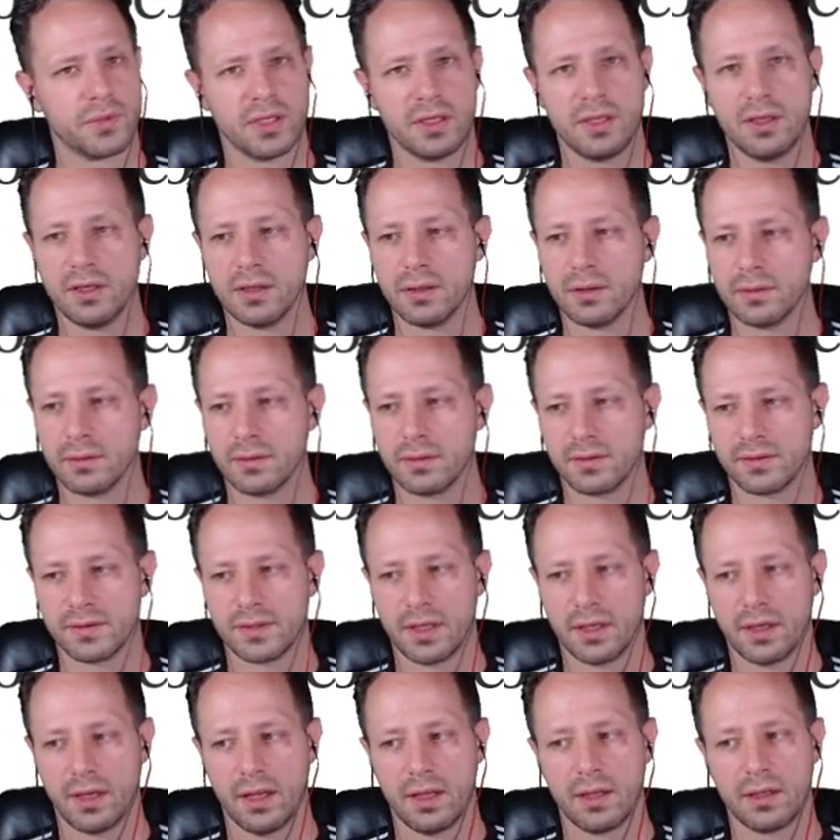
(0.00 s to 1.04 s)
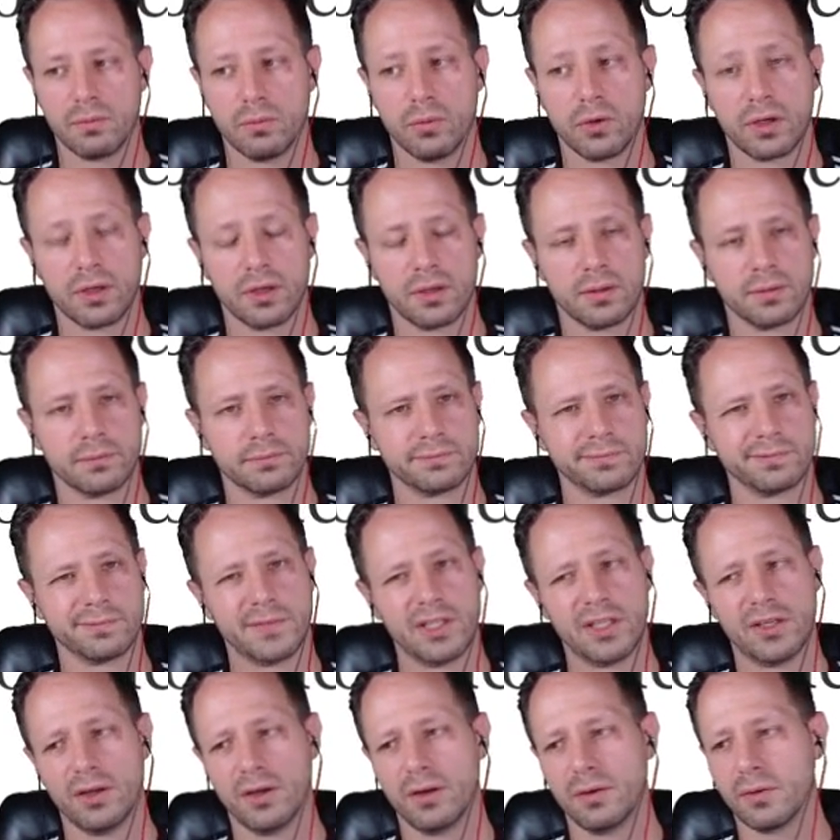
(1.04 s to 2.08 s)
the heat. They're saying, "Hey, we're gonna
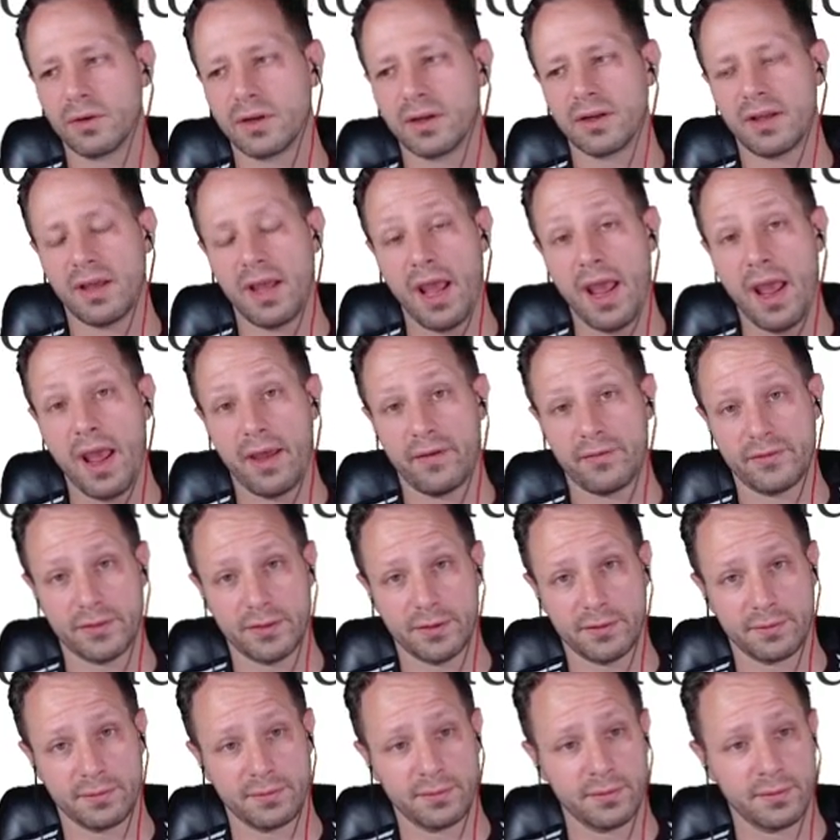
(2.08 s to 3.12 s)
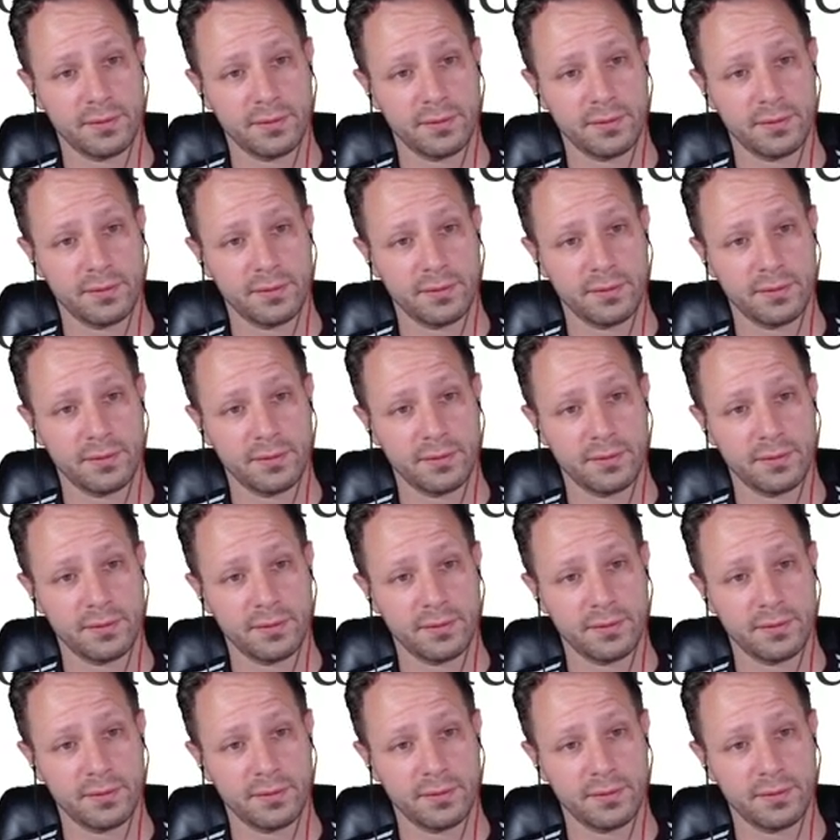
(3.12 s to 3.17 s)
you know we're gonna have to